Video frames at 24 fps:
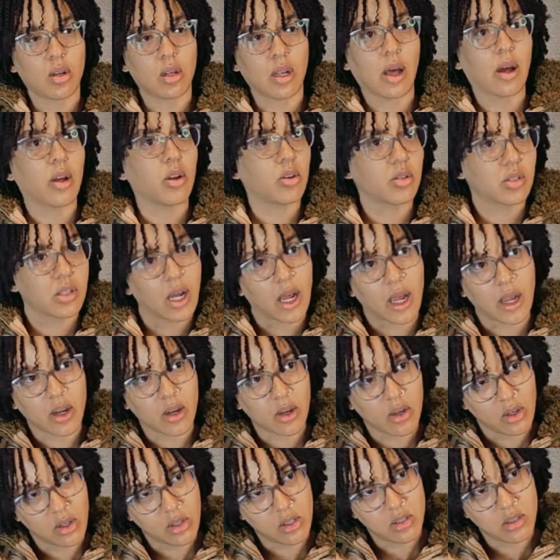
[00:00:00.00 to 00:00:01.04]
Now you're
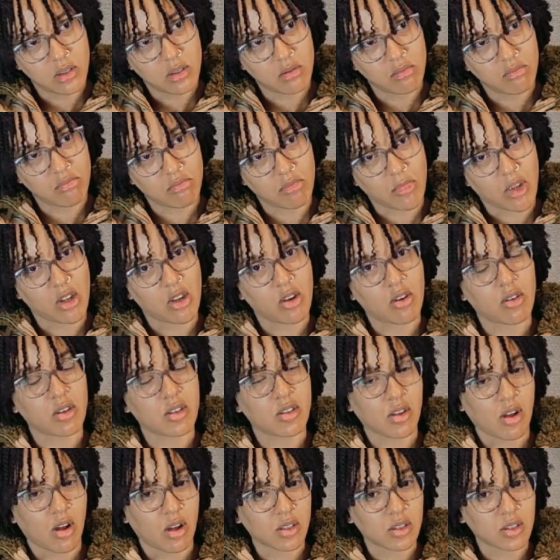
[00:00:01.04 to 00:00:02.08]
tired, now you're
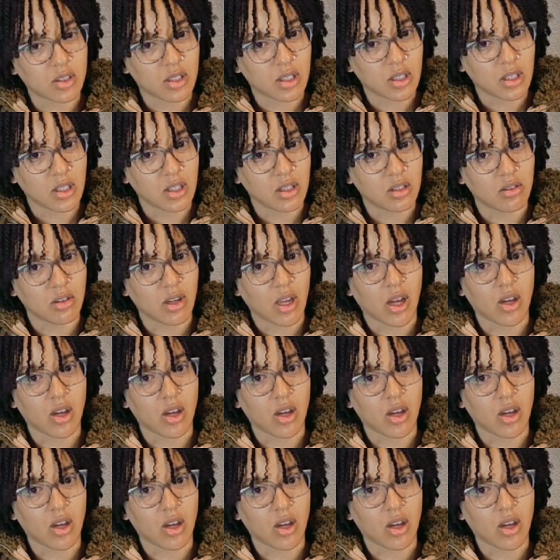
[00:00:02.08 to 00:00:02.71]
exhausted,